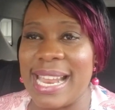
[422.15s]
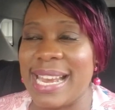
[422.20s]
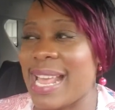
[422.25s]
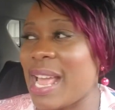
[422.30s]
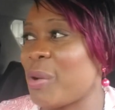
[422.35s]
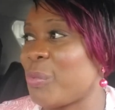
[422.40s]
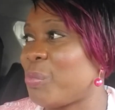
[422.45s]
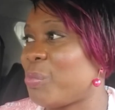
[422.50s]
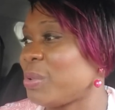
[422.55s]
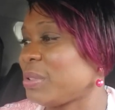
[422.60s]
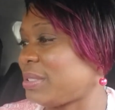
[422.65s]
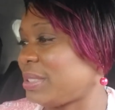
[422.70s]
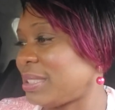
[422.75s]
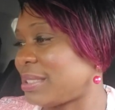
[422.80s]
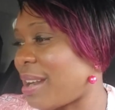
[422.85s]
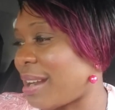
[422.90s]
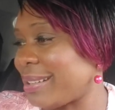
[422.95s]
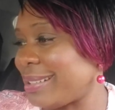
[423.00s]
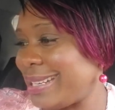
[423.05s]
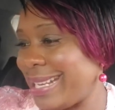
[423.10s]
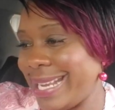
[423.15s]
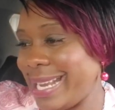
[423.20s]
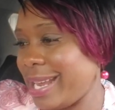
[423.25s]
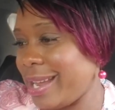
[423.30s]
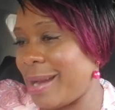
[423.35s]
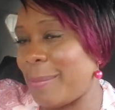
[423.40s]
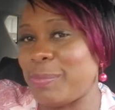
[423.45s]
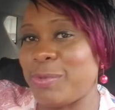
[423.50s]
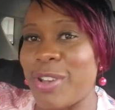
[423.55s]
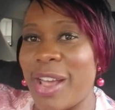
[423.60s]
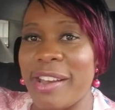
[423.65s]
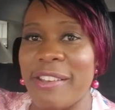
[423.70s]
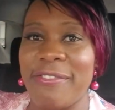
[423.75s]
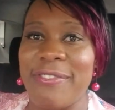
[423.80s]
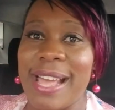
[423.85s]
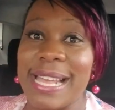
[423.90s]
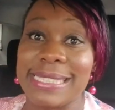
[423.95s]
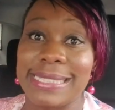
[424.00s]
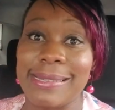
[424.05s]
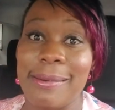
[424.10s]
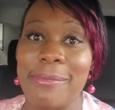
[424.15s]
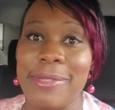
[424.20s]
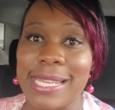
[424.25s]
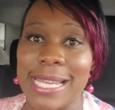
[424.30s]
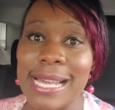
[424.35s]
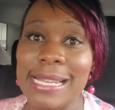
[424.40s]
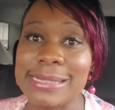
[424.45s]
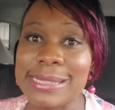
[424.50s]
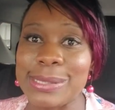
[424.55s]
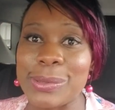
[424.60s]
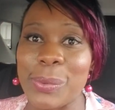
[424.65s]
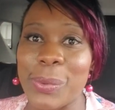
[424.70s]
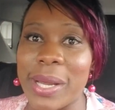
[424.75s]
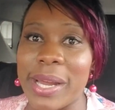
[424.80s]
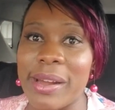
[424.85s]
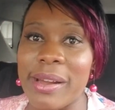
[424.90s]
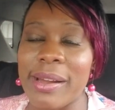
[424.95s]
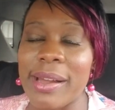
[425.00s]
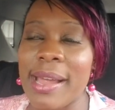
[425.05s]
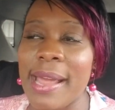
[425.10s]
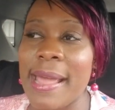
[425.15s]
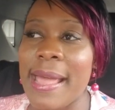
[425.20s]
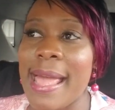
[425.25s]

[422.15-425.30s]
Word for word: And I would start digging up trying to find something else to wear.